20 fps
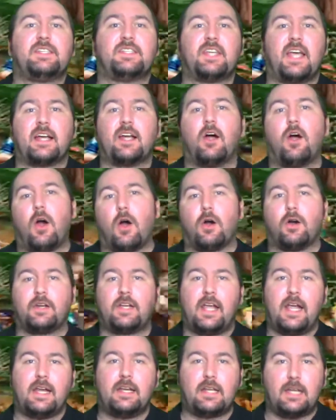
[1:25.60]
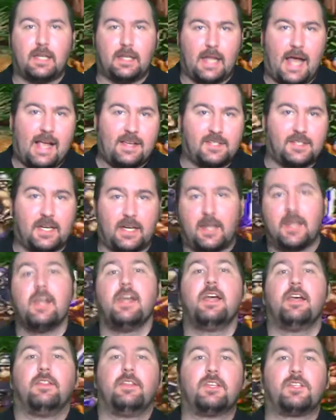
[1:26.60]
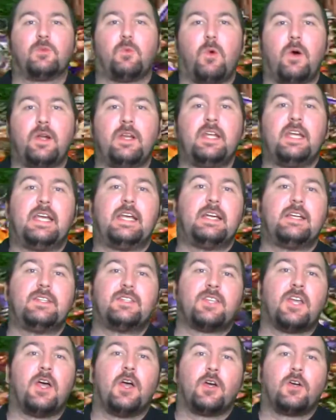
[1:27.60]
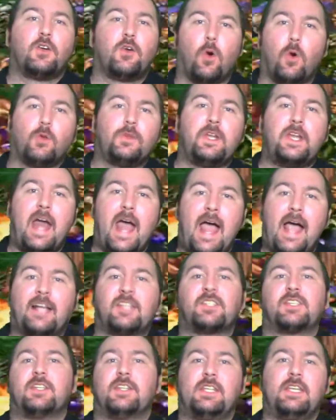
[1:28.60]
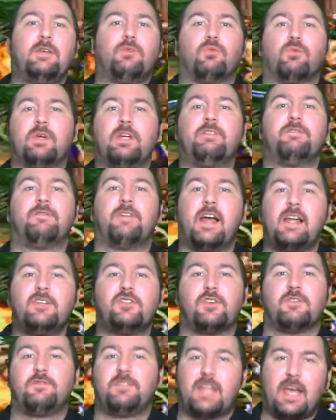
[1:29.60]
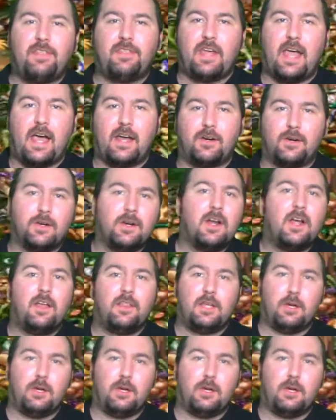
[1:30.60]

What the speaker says: Sega Arcade Classic. This one is Golden Axe, The Revenge of Death Adder,